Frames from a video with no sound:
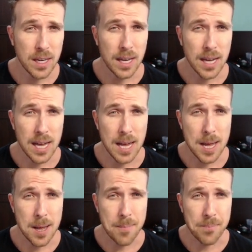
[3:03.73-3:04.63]

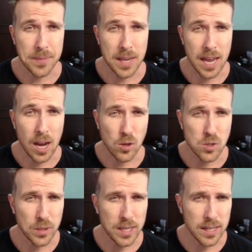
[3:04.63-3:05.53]
and
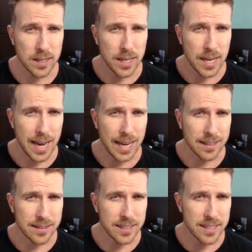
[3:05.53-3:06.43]
also here at
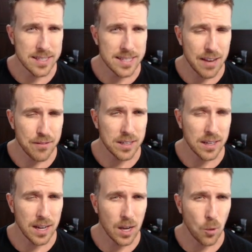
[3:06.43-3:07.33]
the
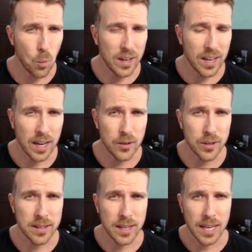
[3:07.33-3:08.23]

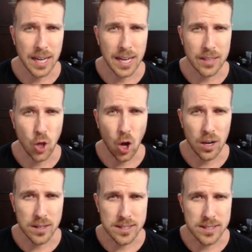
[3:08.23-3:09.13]

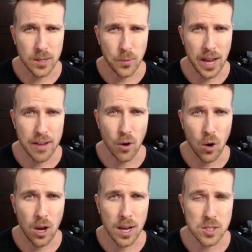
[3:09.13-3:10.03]
$37,100 here we have
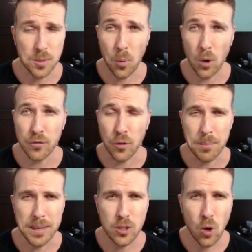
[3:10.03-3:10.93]
a support for
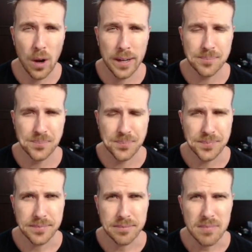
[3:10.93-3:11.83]
Bitcoin.
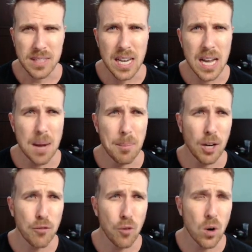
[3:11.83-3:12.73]

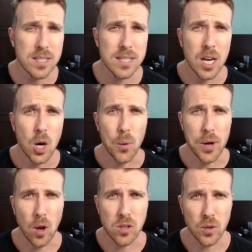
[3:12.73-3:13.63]
But of course,
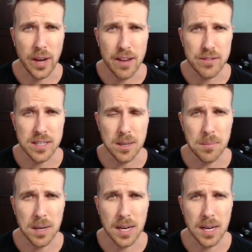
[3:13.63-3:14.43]
we also have some